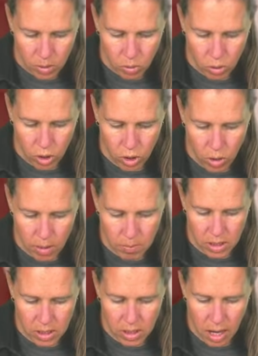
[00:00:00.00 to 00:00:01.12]
We're gonna go up to
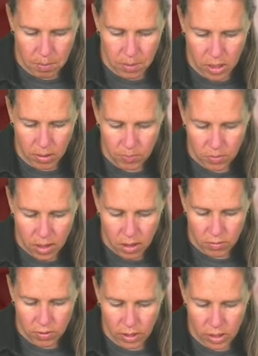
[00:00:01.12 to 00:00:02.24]
the top here,
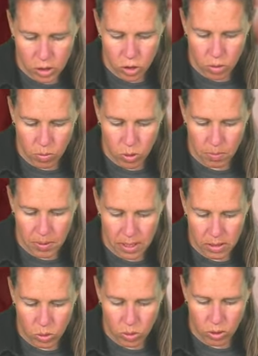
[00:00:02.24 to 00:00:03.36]
fill in two more
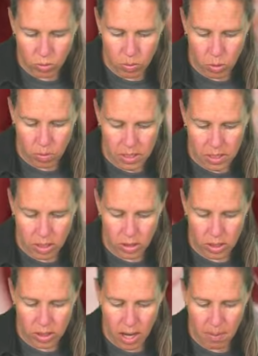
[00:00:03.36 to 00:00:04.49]
beads or three more beads here at
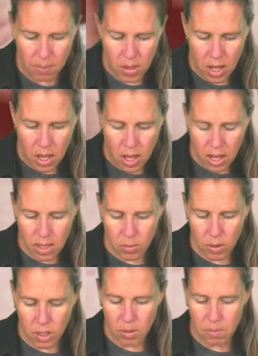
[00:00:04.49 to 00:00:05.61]
the top. And then we're
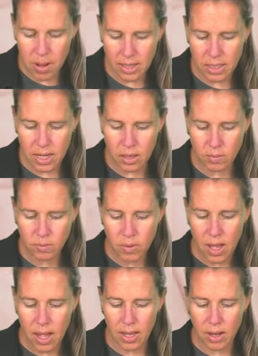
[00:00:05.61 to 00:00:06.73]
gonna come back down
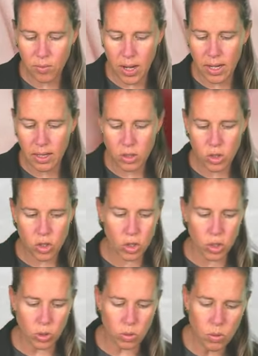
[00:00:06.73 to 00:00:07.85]
and get ready
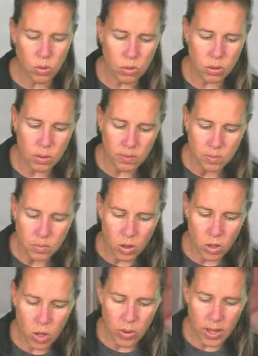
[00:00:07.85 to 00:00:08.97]
to go